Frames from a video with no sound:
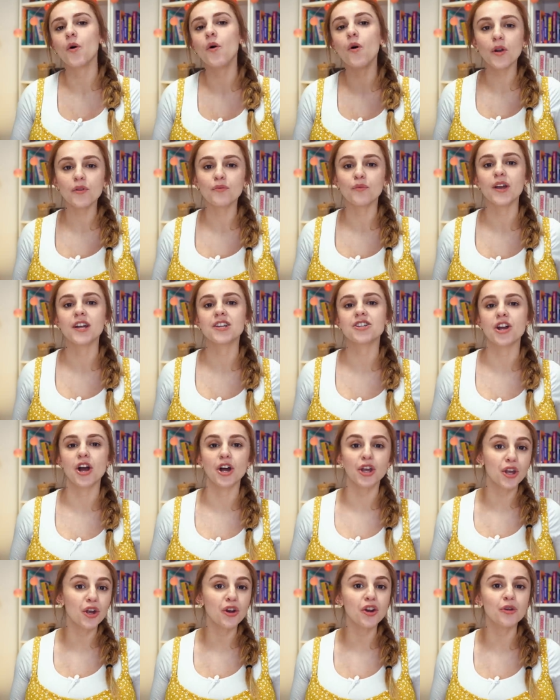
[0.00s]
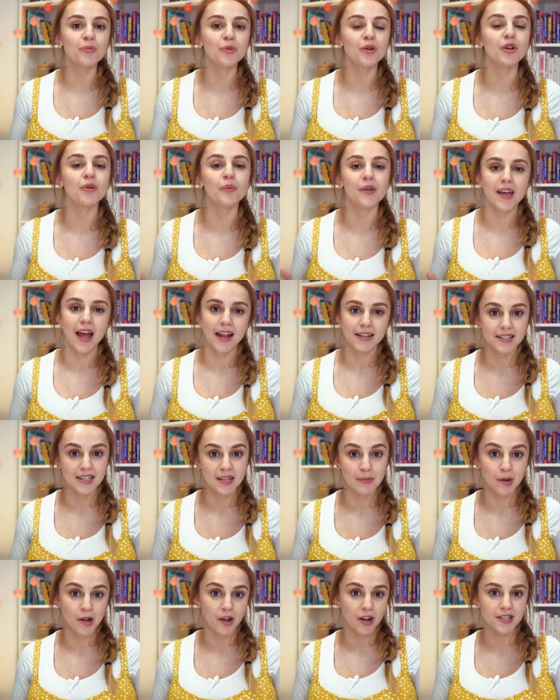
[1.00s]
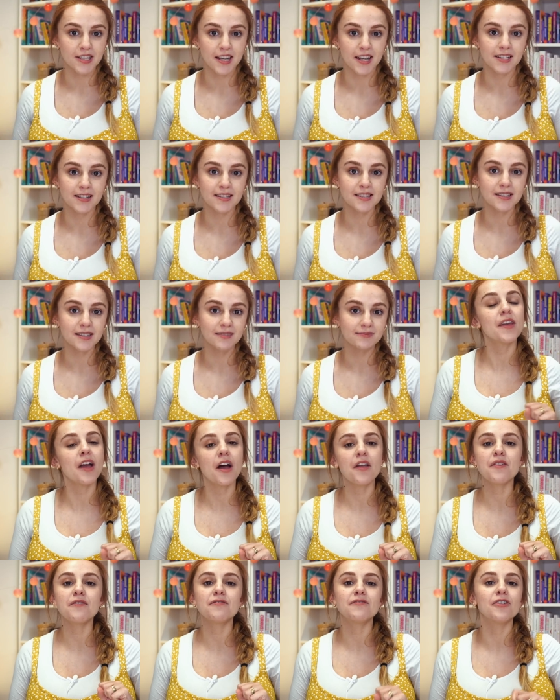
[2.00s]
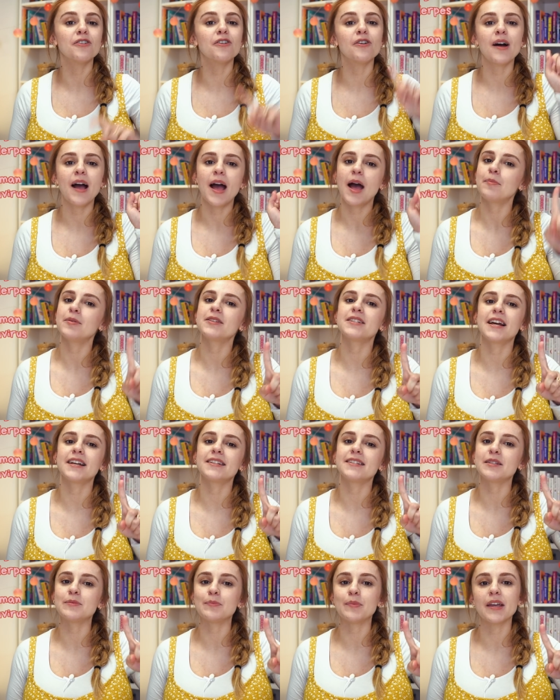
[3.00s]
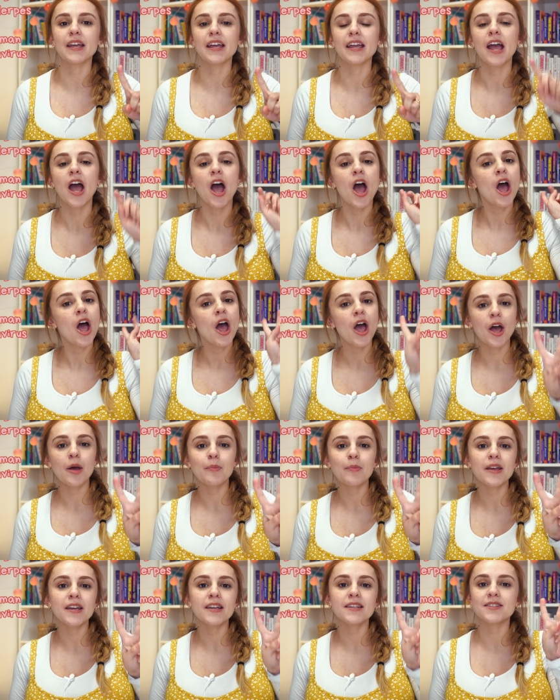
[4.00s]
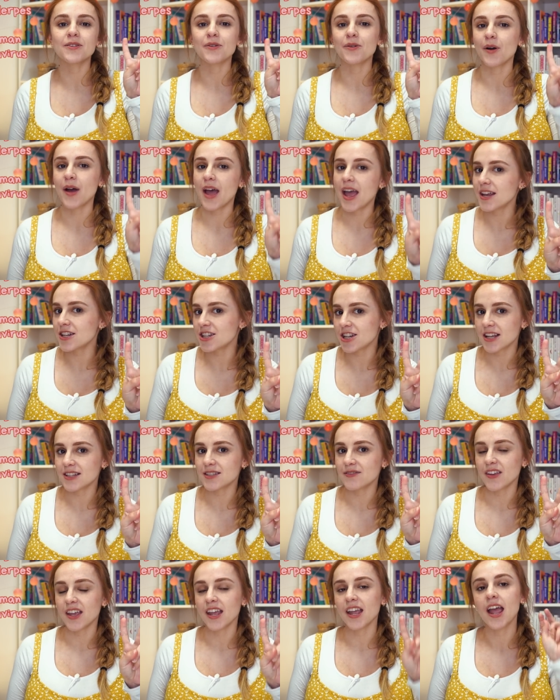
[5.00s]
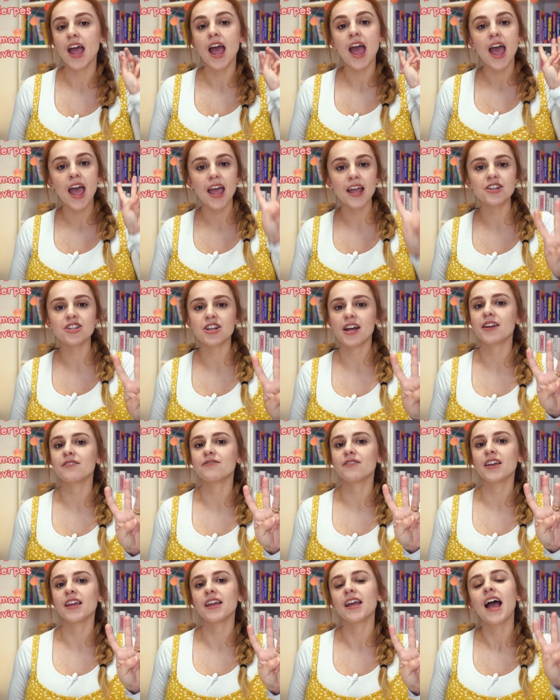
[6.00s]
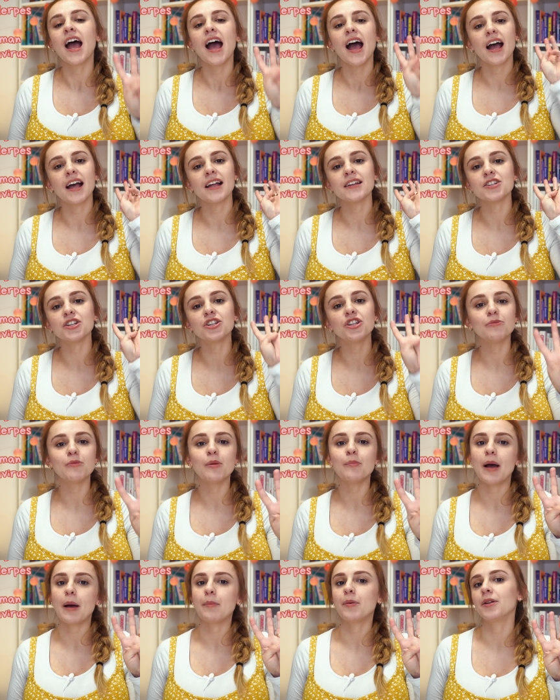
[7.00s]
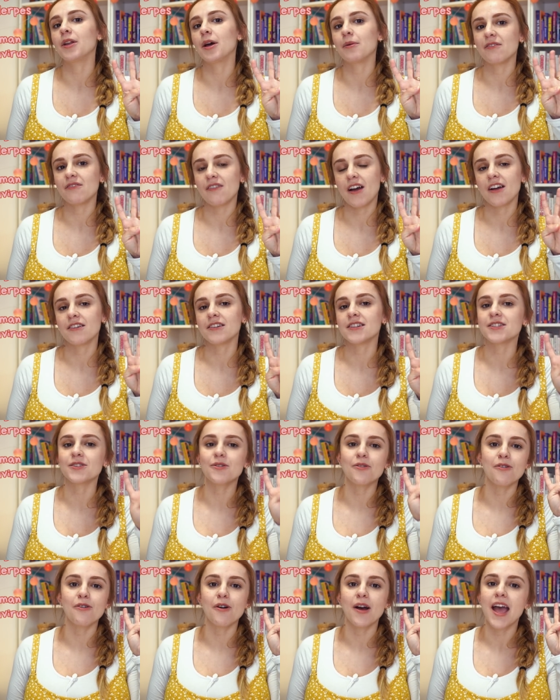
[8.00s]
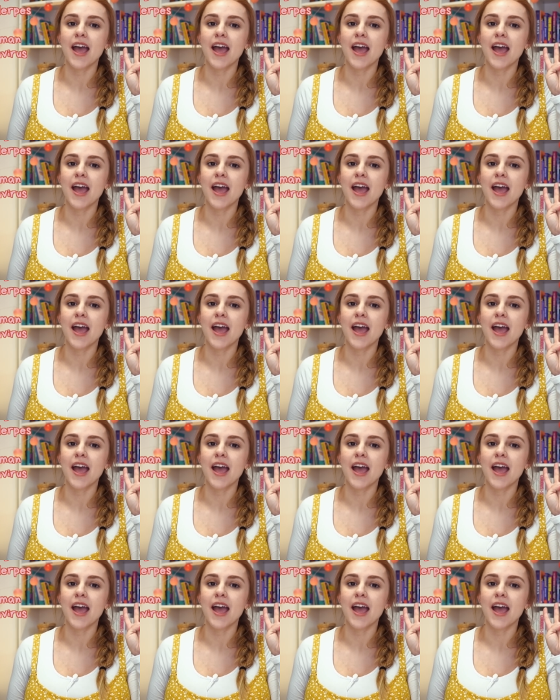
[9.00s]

all of which are curable with antibiotics. The other four, hepatitis B, herpes or H S V, H I V, and human papillomavirus or